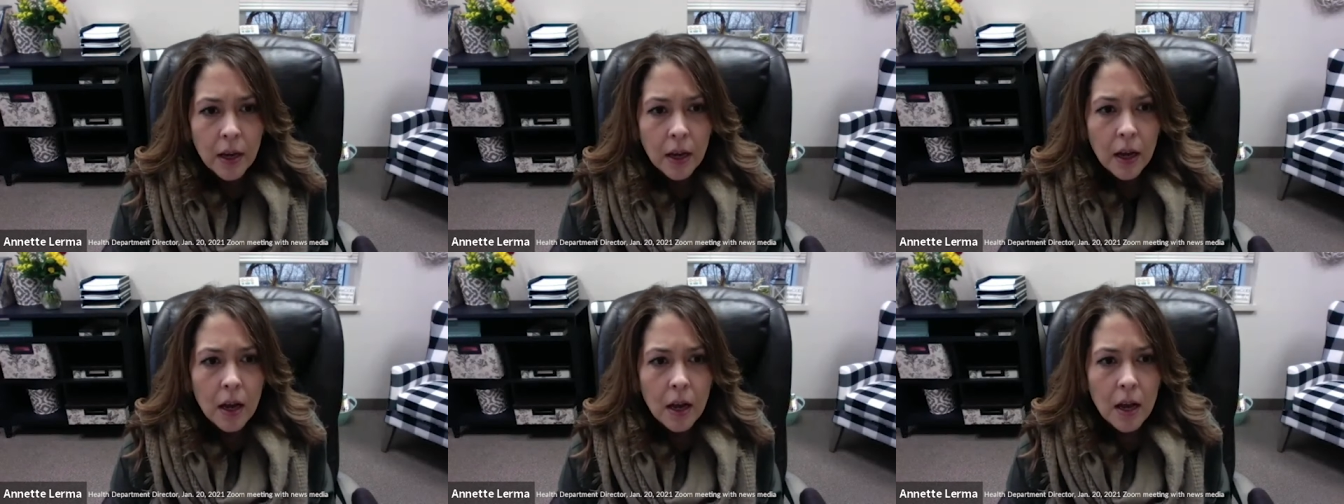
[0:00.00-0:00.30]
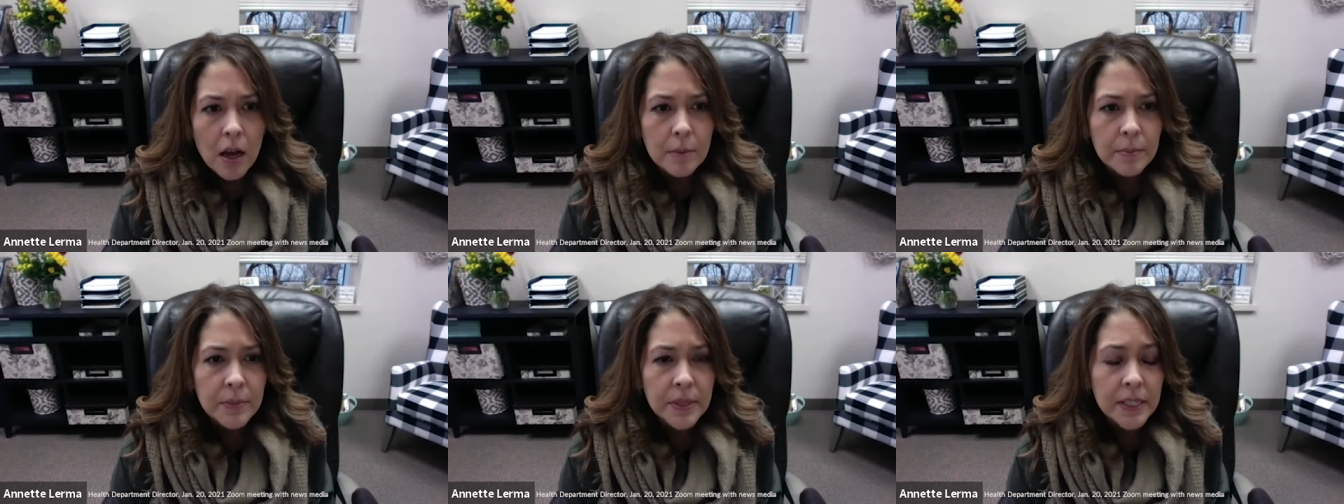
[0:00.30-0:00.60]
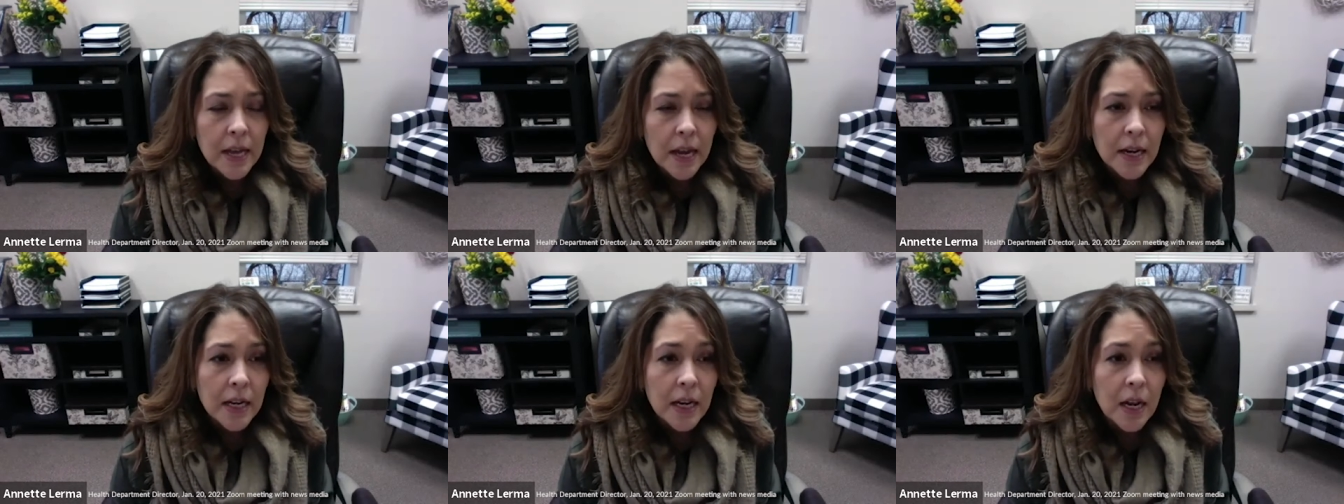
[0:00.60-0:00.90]
um,
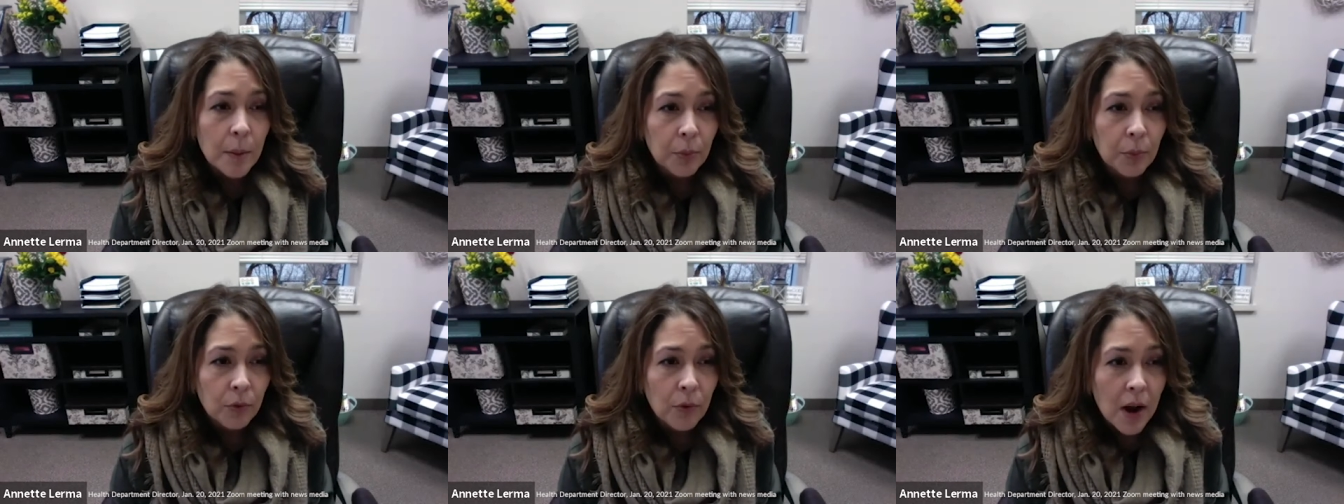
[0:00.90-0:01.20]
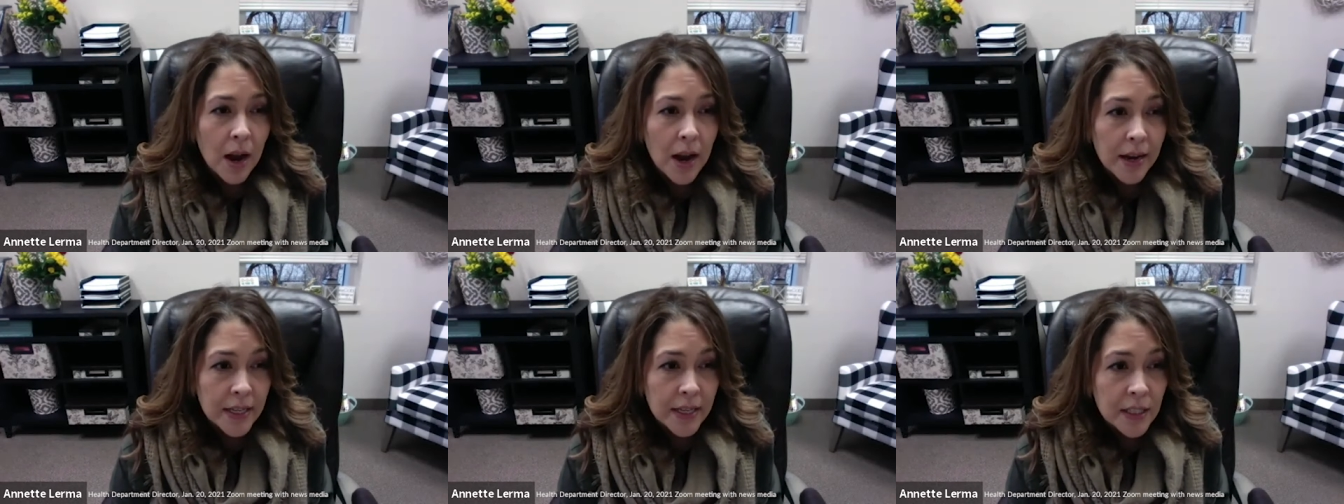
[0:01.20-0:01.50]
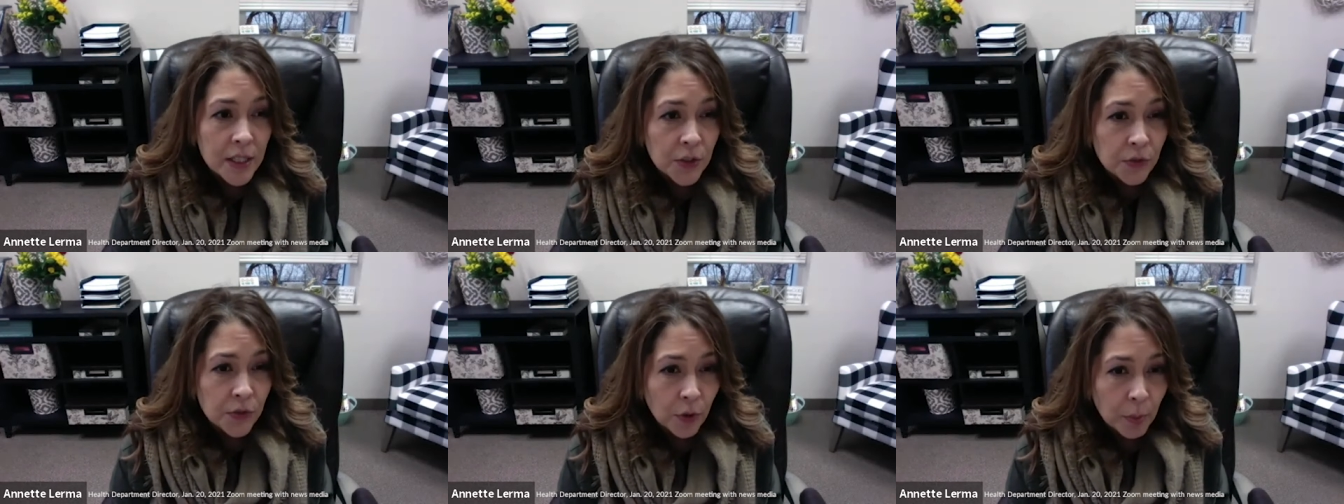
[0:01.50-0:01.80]
setting up
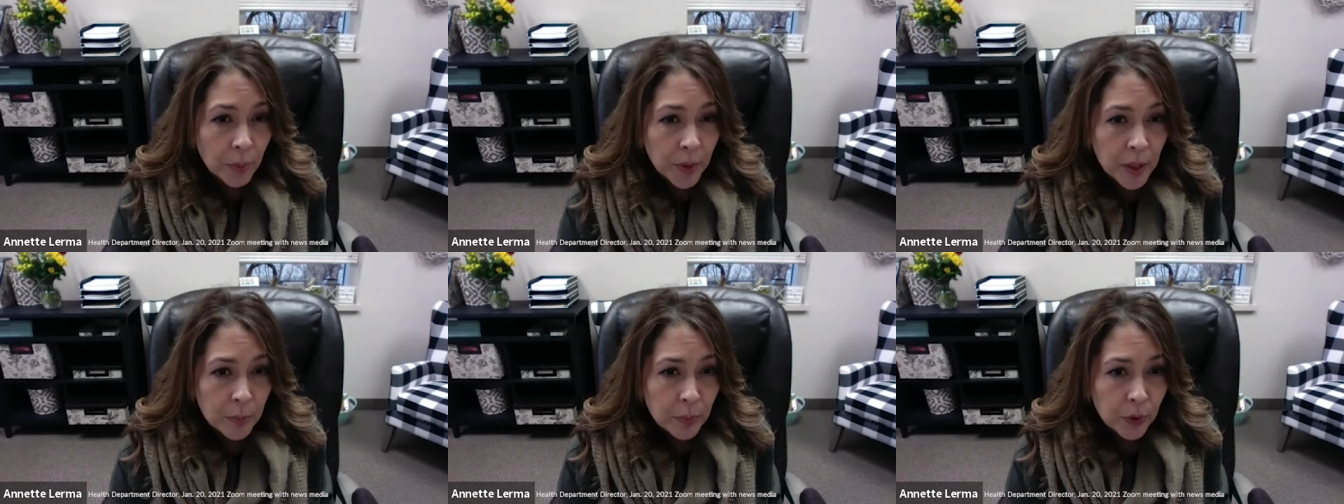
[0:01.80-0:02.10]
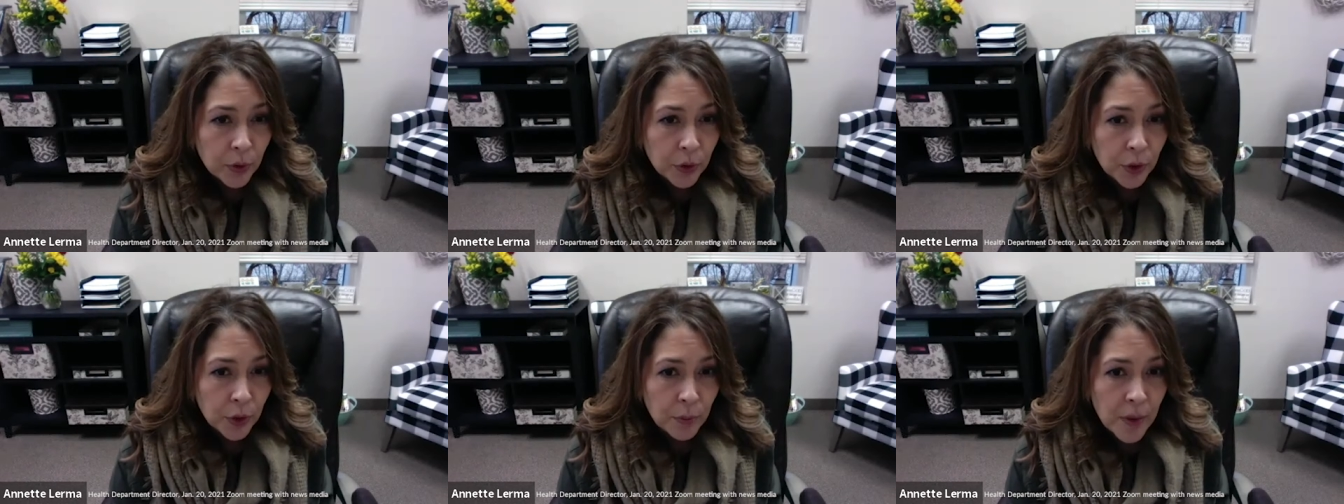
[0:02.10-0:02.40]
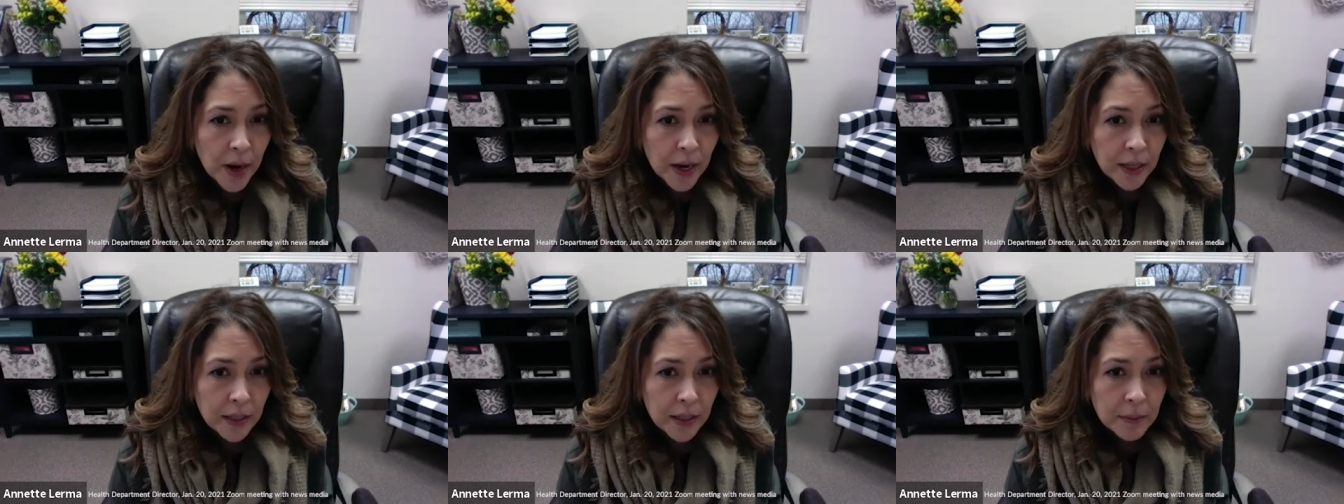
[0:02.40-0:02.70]
rides for people who
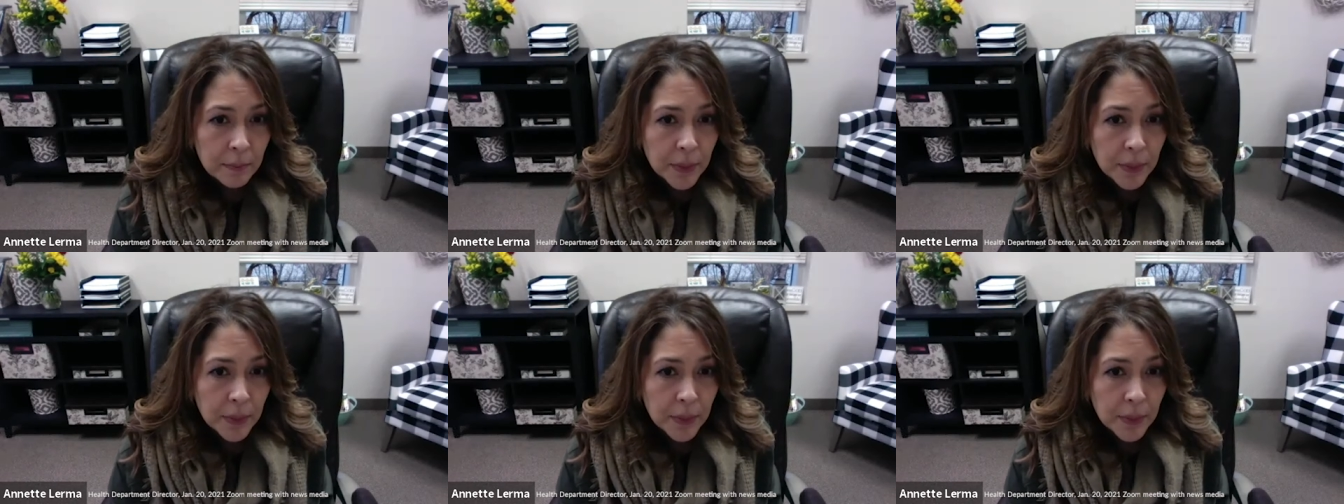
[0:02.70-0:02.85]
might